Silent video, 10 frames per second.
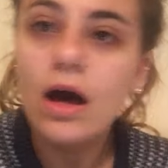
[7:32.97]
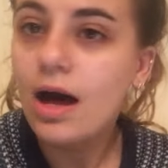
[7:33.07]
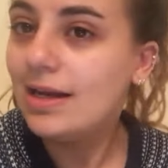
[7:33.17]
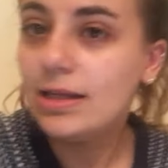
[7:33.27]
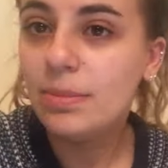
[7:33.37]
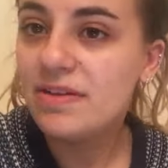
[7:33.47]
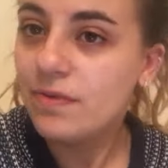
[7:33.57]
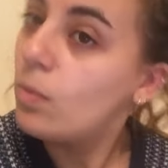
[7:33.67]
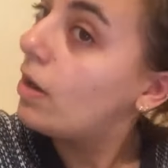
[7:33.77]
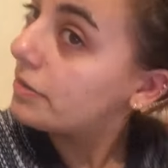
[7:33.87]
a little bit of a
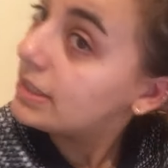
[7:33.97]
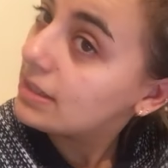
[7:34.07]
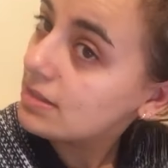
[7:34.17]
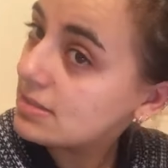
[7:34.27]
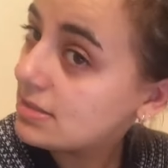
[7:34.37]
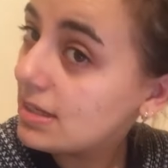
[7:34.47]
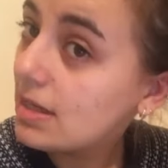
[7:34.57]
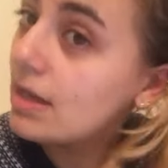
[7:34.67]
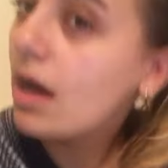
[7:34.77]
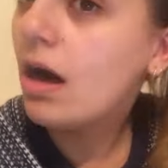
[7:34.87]
worry because
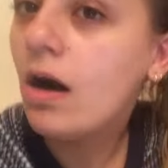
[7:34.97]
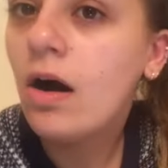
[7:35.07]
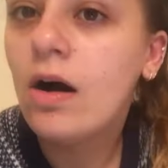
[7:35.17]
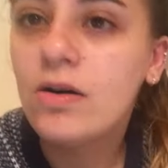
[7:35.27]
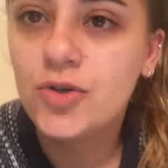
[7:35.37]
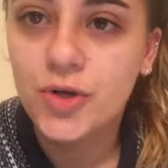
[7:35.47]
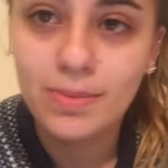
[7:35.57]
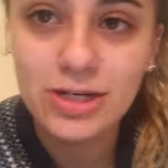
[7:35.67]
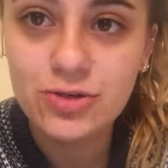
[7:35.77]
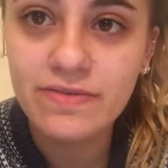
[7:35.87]
our
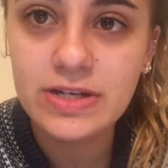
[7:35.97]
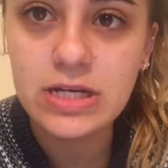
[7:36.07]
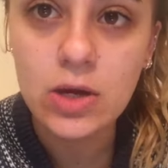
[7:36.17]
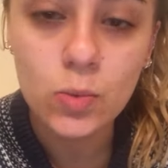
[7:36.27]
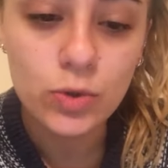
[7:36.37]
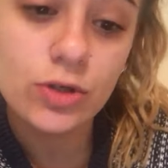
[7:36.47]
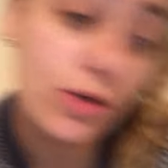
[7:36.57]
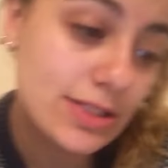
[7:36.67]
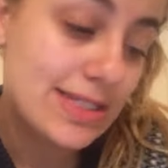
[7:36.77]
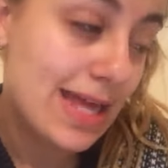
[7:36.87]
documentary video would
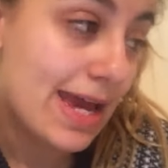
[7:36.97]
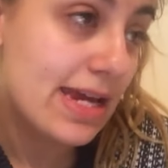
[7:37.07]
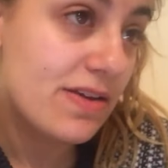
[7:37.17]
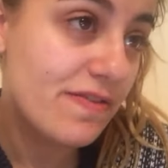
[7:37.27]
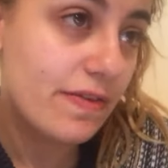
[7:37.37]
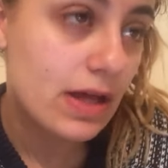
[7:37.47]
not save.